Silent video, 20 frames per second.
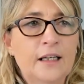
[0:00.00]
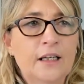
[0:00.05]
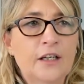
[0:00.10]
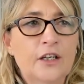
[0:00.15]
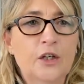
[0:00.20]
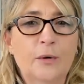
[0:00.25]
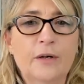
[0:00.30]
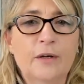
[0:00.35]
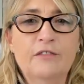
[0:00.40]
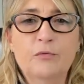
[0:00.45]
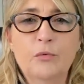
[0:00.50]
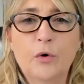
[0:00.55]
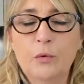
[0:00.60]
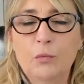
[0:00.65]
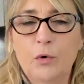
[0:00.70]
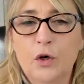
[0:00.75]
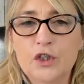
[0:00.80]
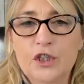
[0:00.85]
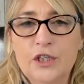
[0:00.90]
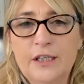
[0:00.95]
you know, if we're
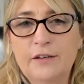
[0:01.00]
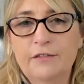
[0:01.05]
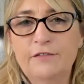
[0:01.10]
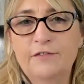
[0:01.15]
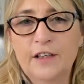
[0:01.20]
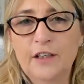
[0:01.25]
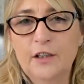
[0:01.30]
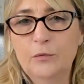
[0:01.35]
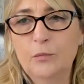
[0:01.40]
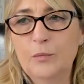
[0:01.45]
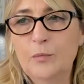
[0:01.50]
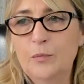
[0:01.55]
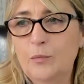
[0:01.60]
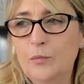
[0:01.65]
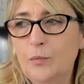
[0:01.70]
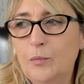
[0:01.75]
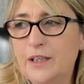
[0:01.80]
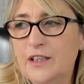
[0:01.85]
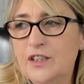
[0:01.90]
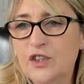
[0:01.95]
watching a film
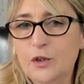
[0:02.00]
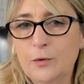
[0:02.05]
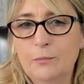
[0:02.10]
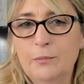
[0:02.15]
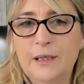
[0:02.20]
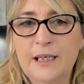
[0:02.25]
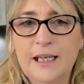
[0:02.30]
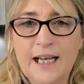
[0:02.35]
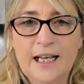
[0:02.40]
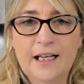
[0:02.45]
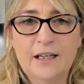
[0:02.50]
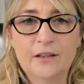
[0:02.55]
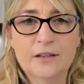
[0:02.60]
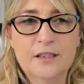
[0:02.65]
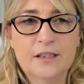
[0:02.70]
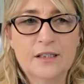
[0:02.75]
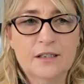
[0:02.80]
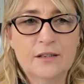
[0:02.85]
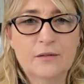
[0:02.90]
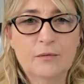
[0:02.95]
with somebody
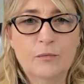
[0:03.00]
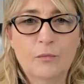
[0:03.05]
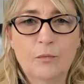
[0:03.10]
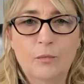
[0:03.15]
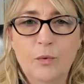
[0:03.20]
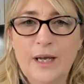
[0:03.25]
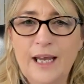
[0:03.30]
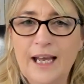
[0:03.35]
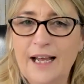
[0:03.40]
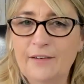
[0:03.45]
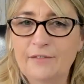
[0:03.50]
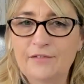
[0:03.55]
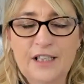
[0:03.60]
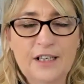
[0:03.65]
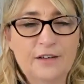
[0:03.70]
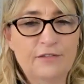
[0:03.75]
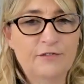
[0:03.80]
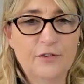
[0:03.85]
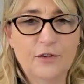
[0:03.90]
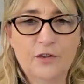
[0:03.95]
else, we have
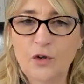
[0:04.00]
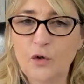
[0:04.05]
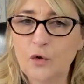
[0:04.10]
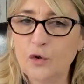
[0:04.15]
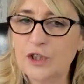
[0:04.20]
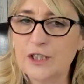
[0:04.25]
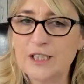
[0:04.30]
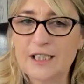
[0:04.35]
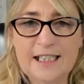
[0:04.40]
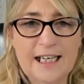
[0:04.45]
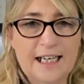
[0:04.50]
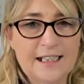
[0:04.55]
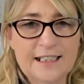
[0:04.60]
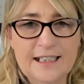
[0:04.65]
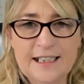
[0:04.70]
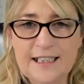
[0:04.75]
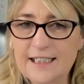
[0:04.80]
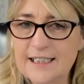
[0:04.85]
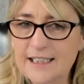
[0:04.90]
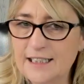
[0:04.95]
different
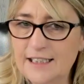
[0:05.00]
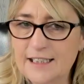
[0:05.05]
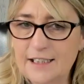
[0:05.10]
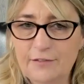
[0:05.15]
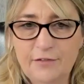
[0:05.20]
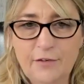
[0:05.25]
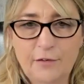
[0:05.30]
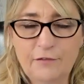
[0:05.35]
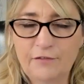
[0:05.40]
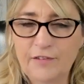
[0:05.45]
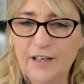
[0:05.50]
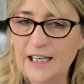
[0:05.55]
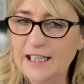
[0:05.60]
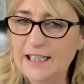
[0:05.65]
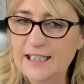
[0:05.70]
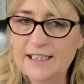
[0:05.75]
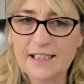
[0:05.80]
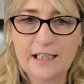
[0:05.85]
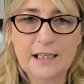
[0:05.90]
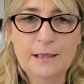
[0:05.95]
understandings and different
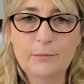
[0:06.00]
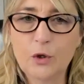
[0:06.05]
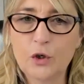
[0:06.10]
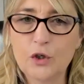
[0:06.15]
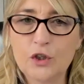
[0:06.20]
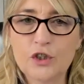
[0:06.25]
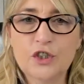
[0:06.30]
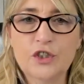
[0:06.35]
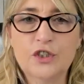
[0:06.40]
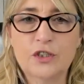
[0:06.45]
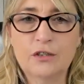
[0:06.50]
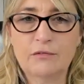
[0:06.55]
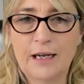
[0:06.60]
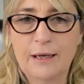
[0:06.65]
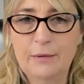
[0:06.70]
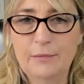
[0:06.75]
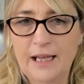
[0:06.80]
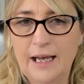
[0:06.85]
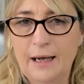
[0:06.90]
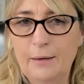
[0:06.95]
feelings and emotions
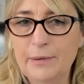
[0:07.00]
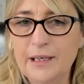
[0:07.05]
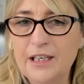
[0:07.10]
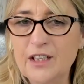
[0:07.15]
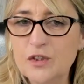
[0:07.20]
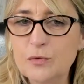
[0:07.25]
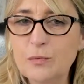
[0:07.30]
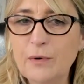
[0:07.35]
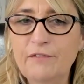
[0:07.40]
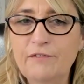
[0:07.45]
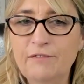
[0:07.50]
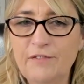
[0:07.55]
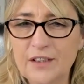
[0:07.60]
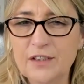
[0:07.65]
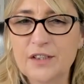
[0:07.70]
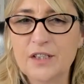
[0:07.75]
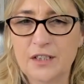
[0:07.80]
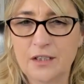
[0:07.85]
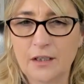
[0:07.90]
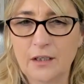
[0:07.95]
around that, because we've
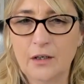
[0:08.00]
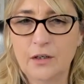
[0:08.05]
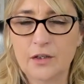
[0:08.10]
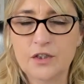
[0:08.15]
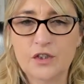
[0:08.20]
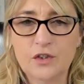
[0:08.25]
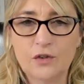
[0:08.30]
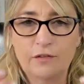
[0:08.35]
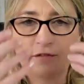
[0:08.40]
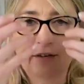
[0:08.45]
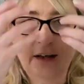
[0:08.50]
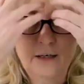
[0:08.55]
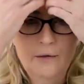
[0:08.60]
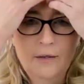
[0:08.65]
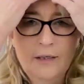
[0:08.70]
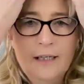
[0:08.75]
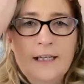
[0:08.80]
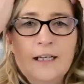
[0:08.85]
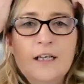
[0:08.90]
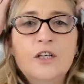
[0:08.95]
filtered a lot of stuff out.
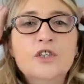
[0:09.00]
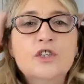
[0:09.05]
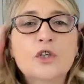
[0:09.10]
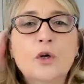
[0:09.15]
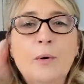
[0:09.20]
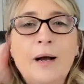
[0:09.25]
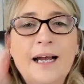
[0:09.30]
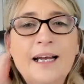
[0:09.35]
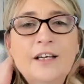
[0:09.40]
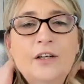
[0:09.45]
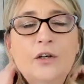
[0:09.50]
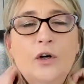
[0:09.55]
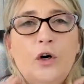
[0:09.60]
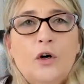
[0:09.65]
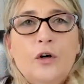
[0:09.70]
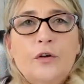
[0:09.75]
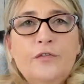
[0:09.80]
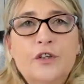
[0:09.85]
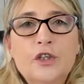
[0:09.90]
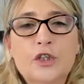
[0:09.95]
So I
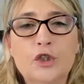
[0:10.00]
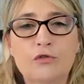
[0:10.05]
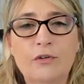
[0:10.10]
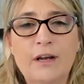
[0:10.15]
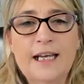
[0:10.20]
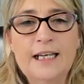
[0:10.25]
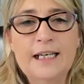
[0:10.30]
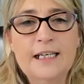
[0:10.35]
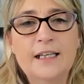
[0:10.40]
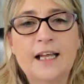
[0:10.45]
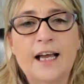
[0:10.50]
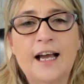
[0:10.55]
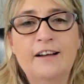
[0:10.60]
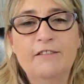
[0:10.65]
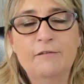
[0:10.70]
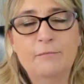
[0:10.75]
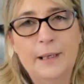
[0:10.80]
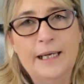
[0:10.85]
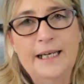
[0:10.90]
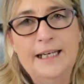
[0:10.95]
know the training that
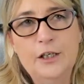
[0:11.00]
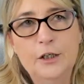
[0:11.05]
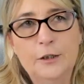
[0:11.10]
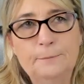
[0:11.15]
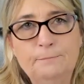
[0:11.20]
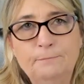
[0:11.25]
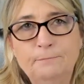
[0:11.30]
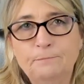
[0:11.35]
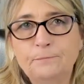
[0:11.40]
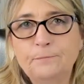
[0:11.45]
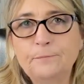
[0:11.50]
I've been on,